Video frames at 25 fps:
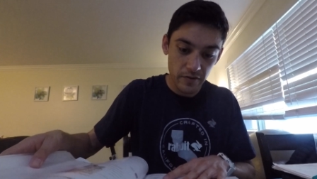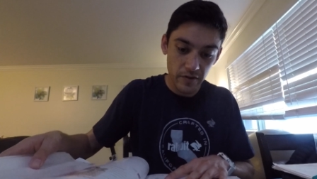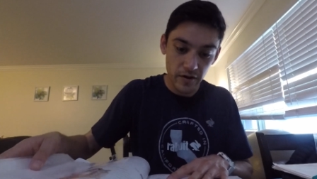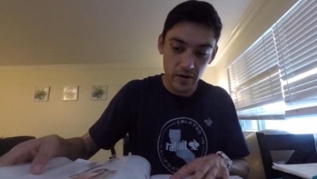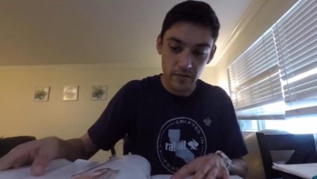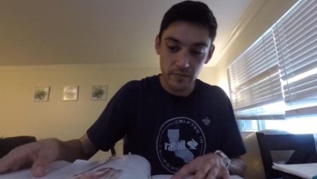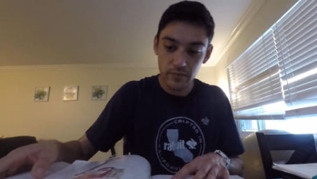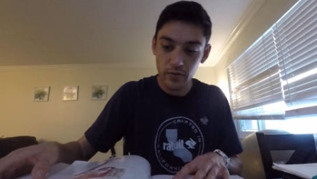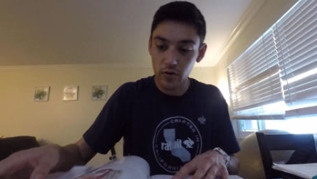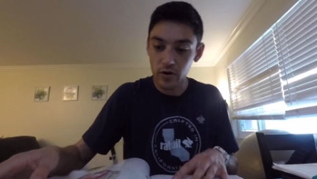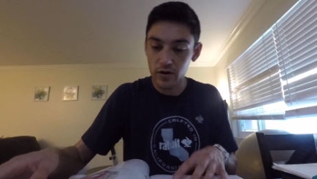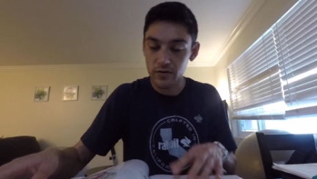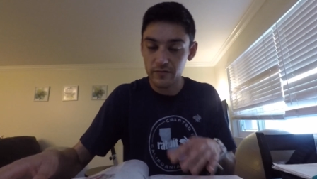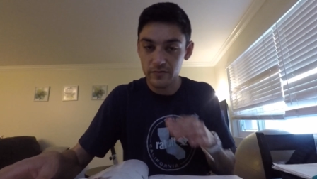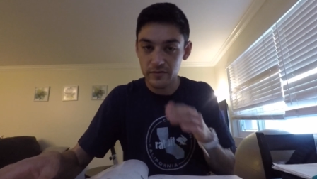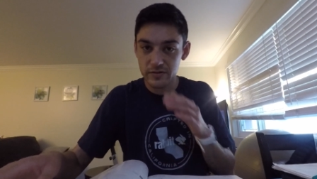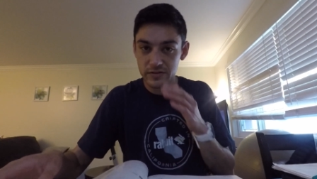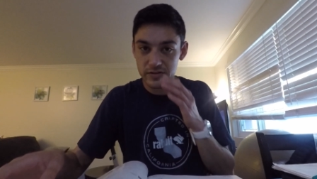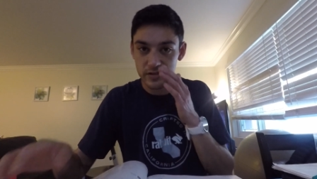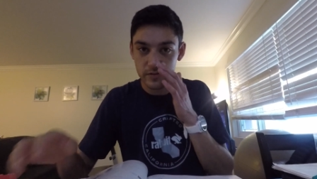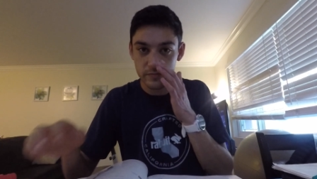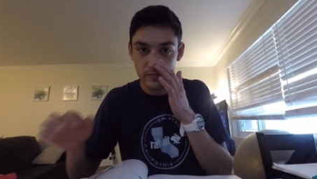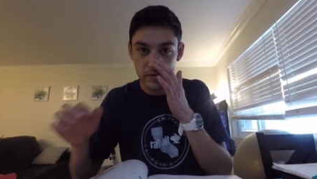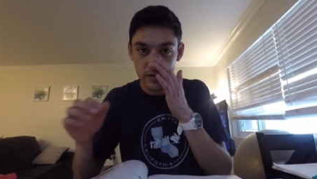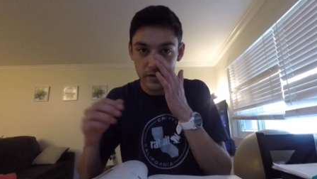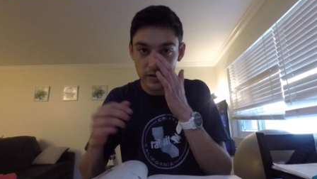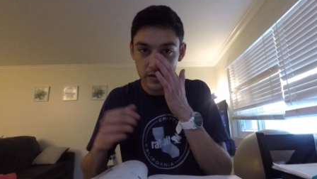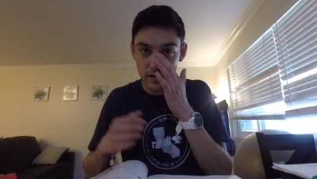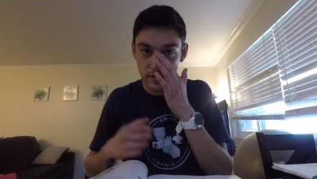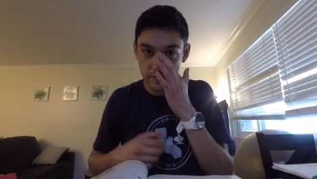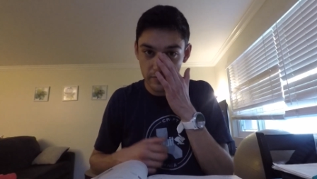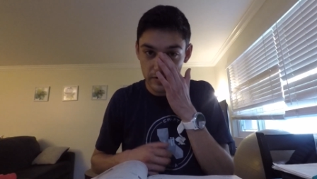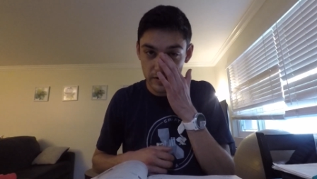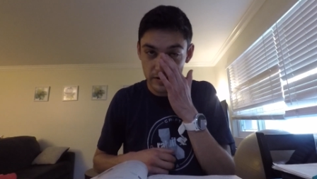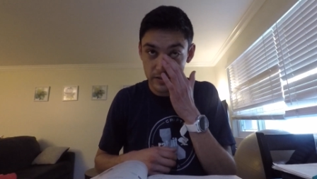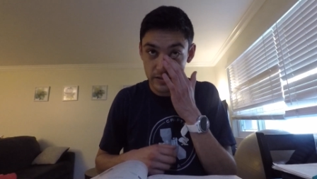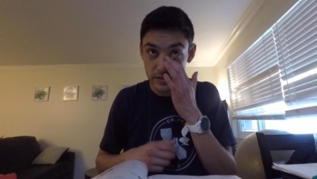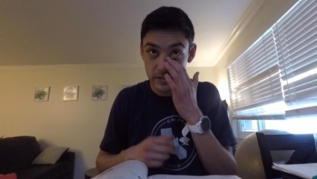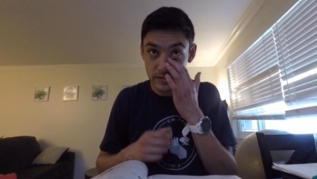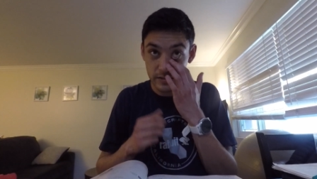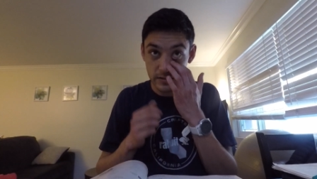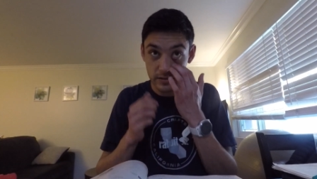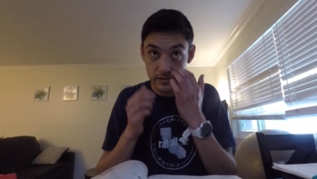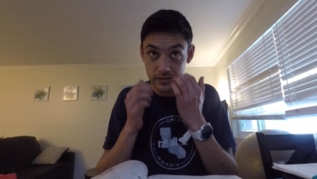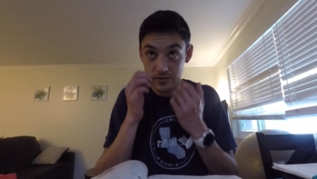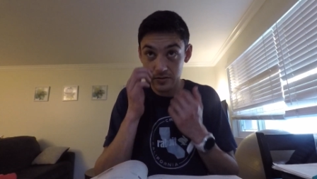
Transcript: they're important for stability reasons.